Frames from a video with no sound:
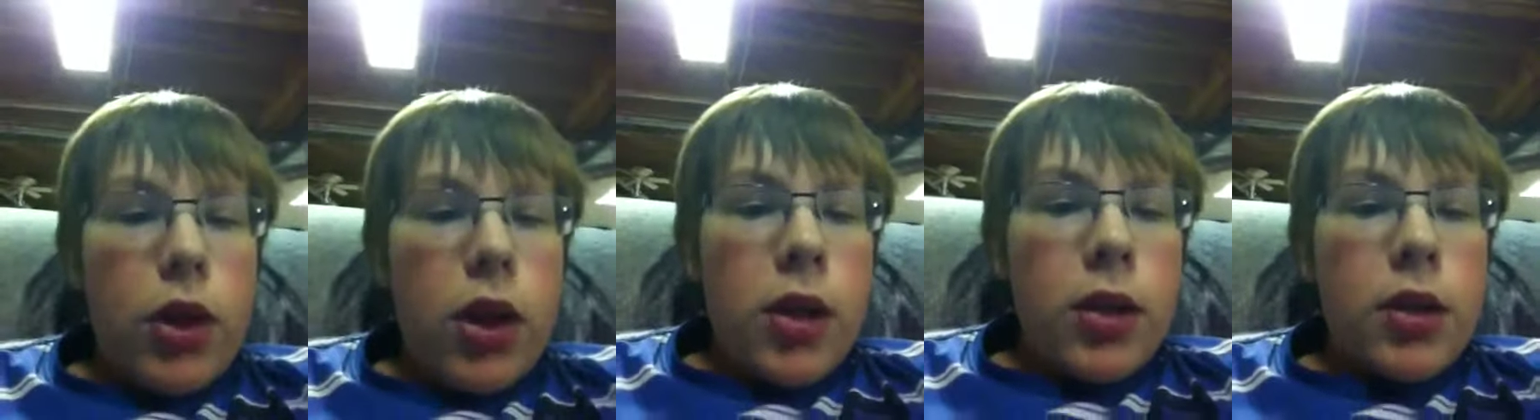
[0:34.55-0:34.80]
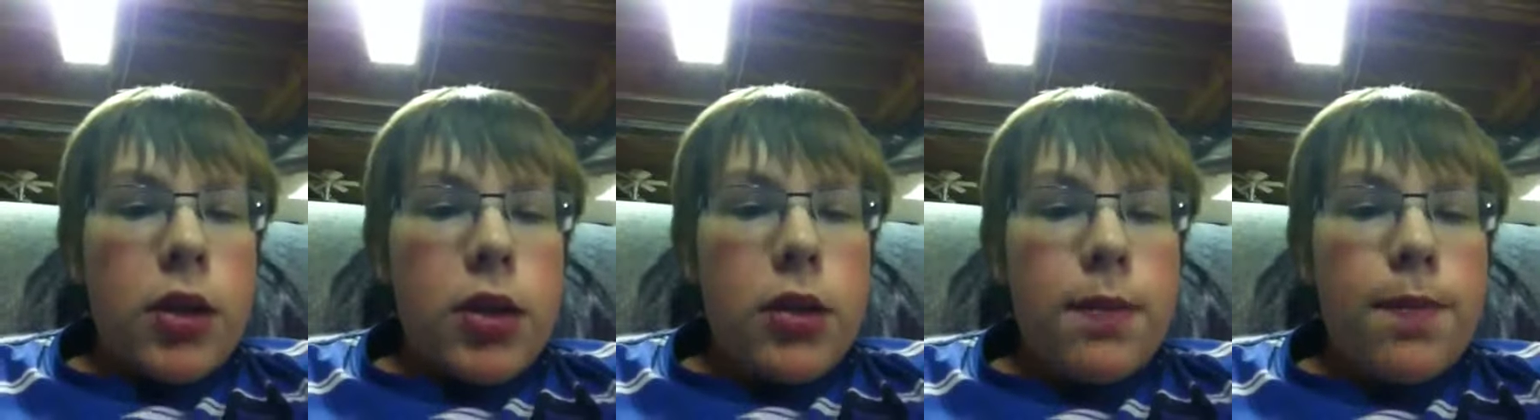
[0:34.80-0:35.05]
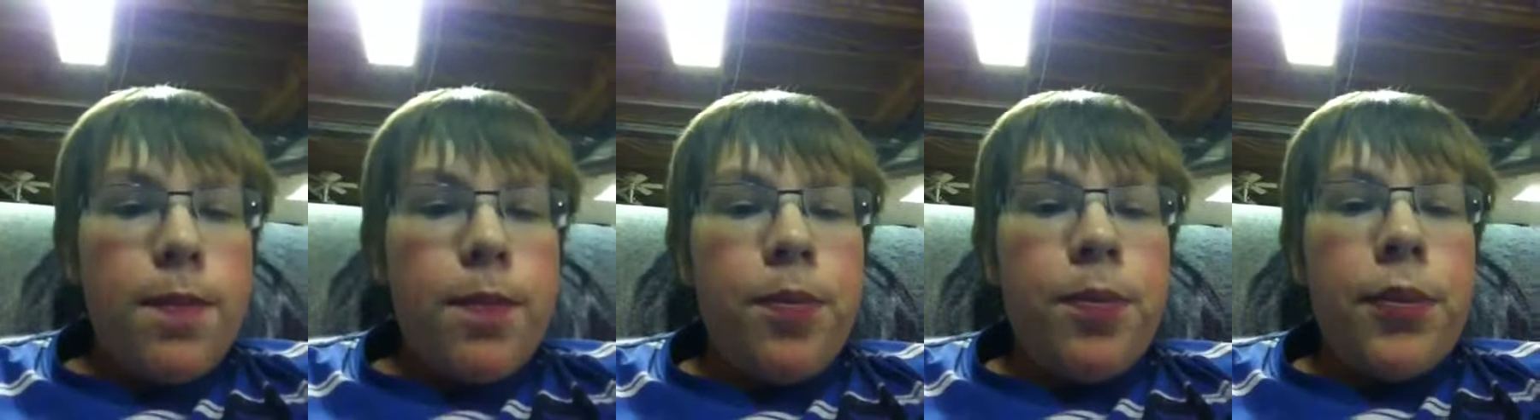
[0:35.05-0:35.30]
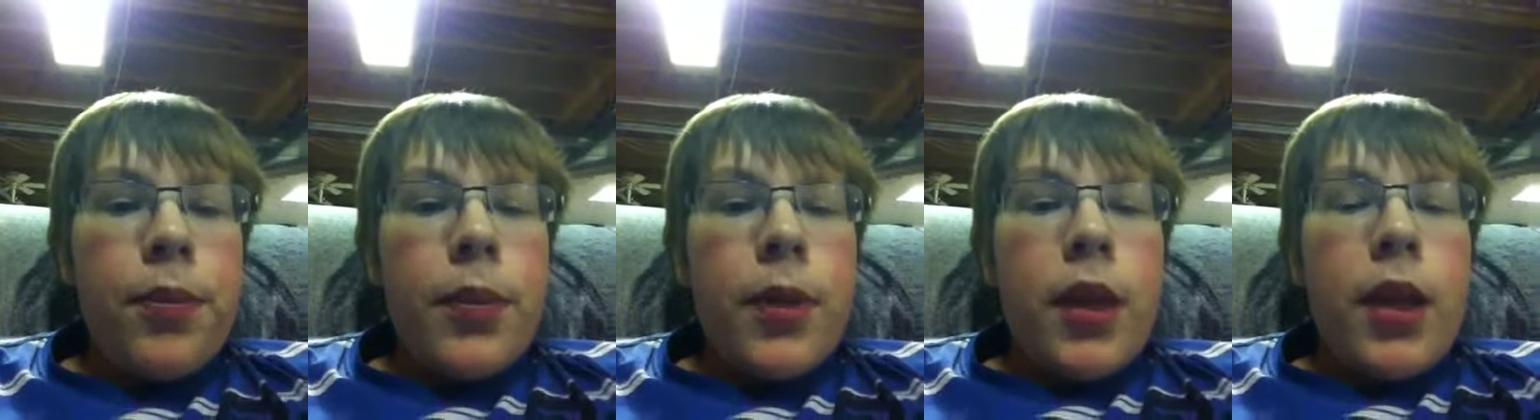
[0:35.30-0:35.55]
guns,
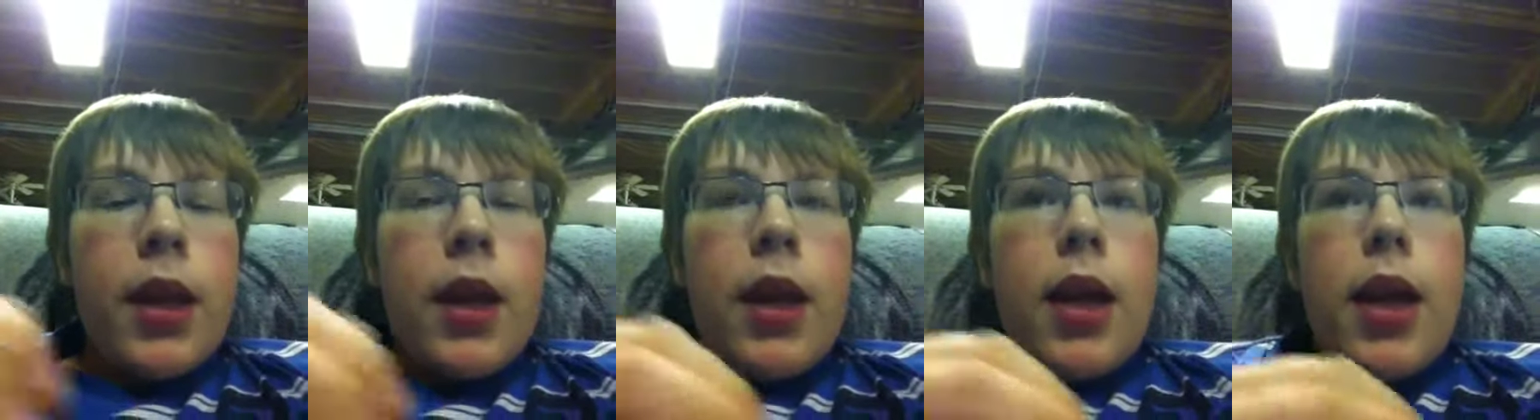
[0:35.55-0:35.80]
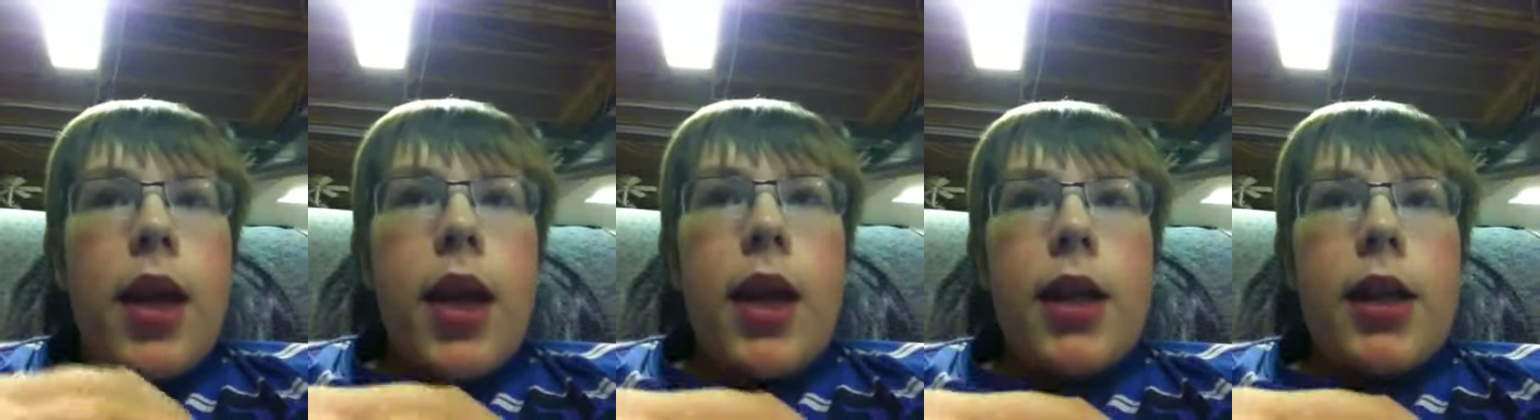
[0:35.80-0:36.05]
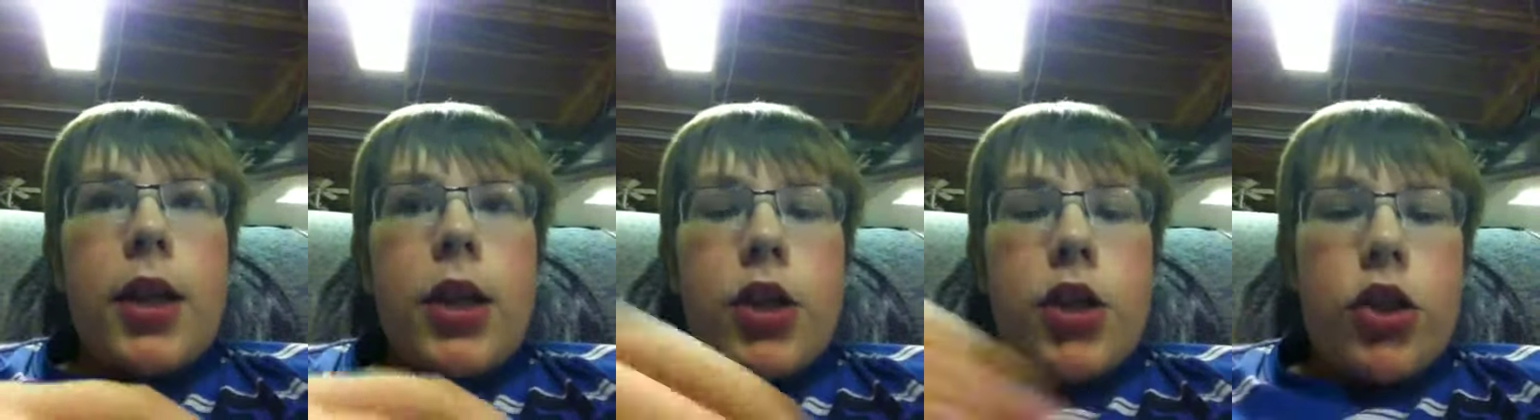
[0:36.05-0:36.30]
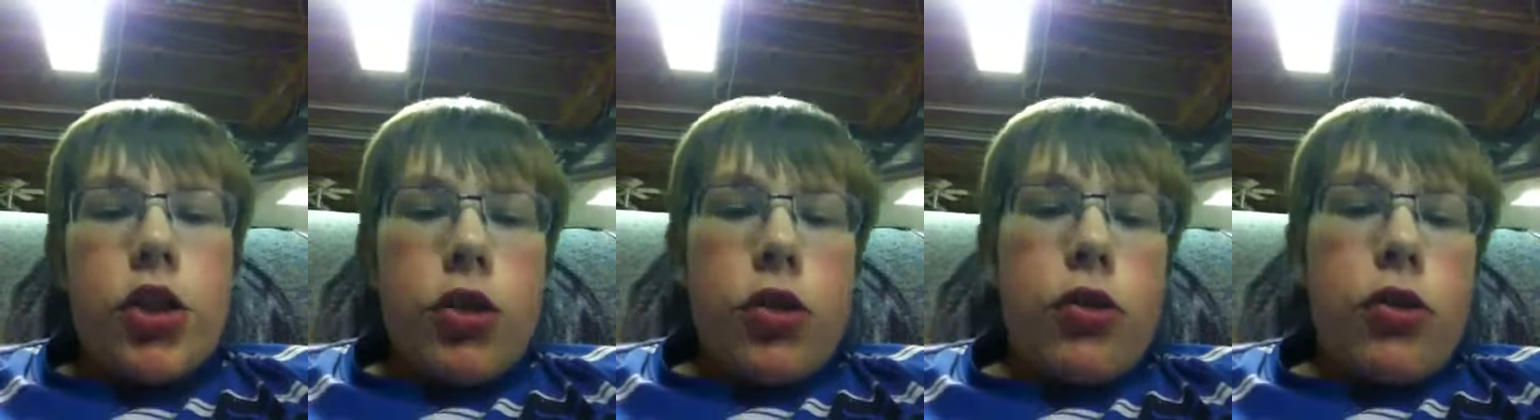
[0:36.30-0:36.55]
and they
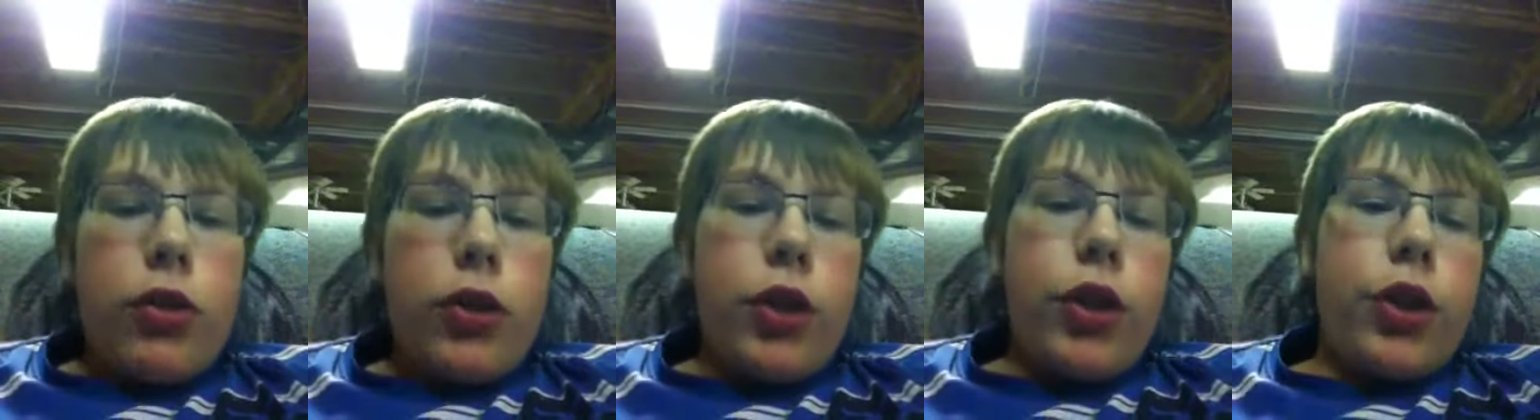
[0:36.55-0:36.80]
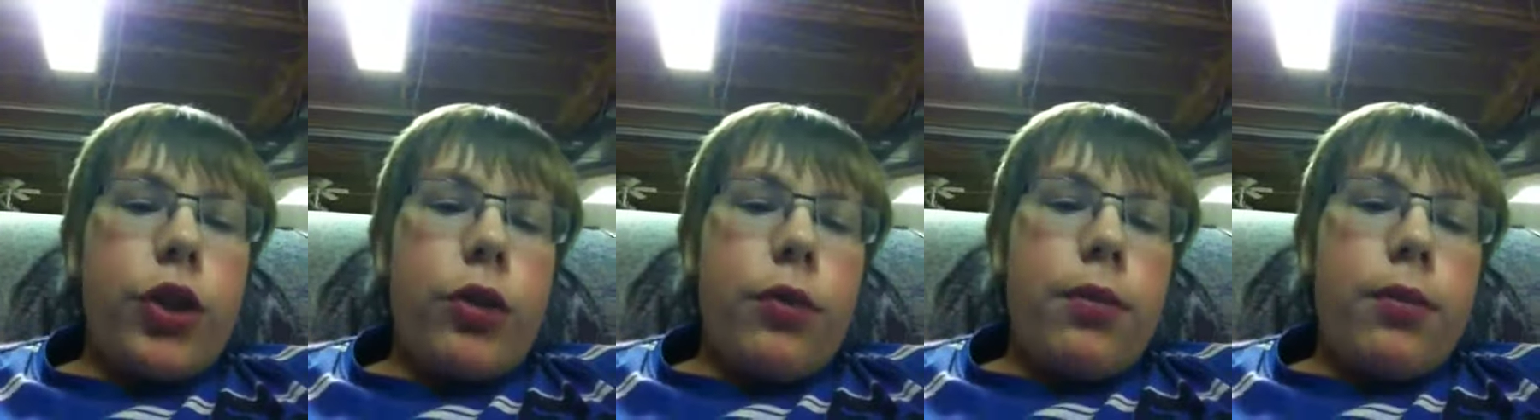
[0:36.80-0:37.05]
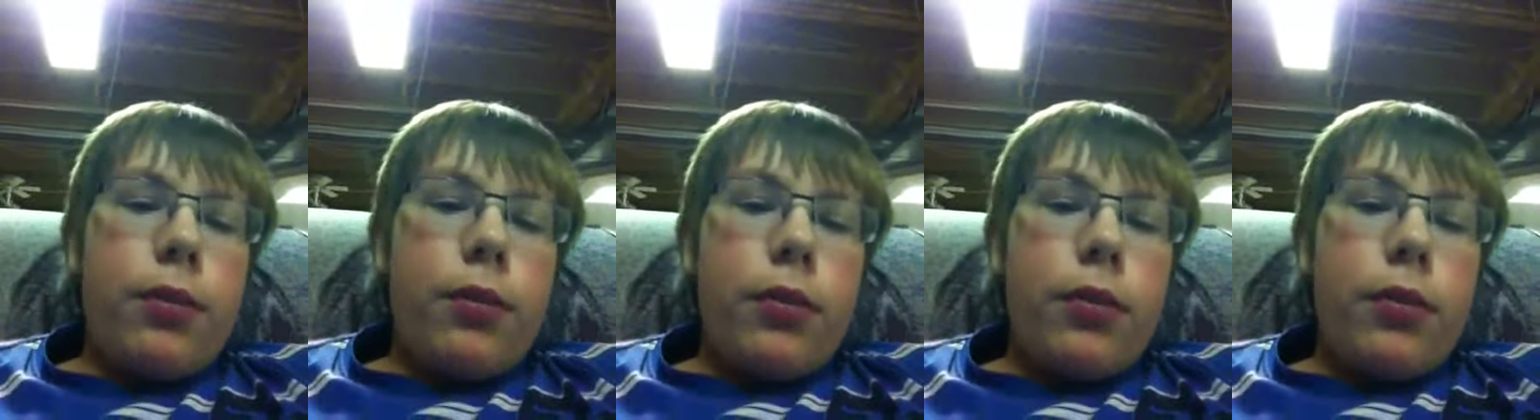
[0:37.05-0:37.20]
shoot really good.